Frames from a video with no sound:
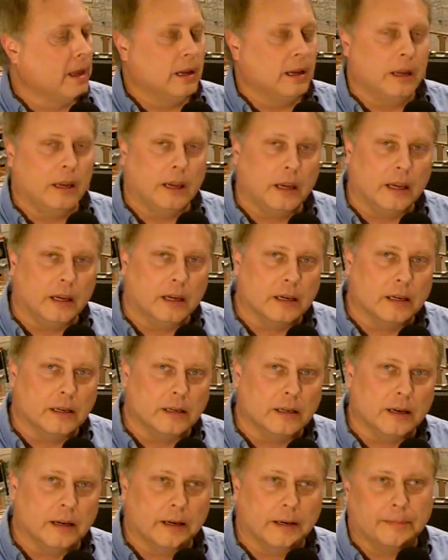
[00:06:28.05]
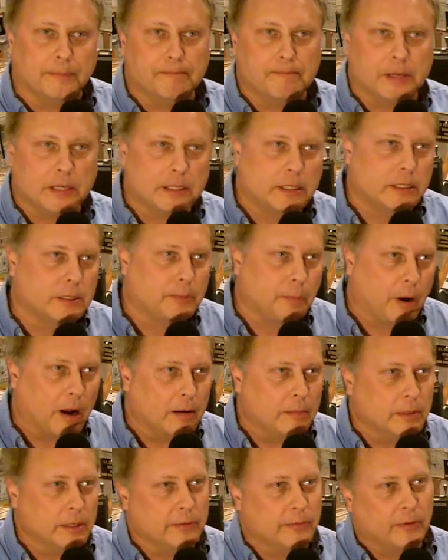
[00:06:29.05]
And this is
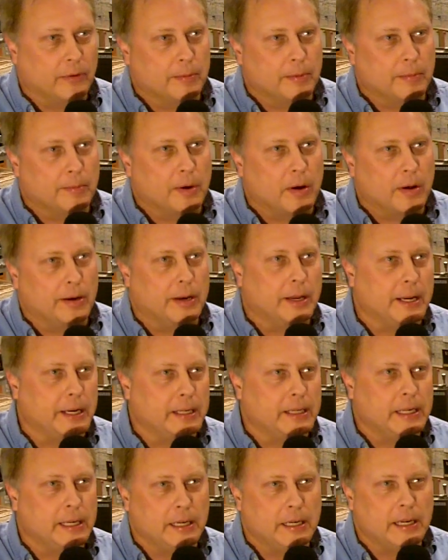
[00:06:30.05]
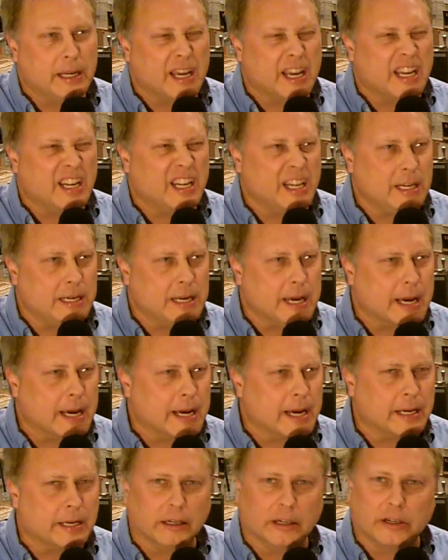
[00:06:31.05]
probably from about
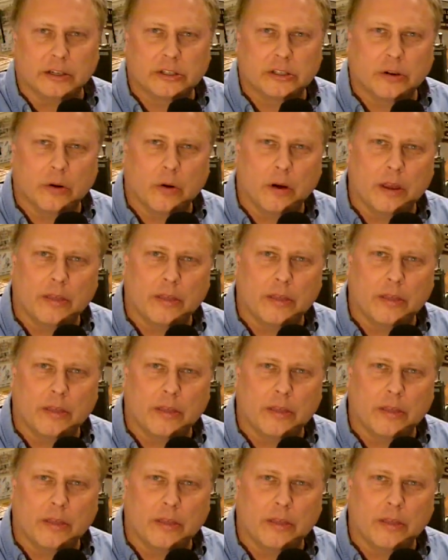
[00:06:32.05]
1999 or so,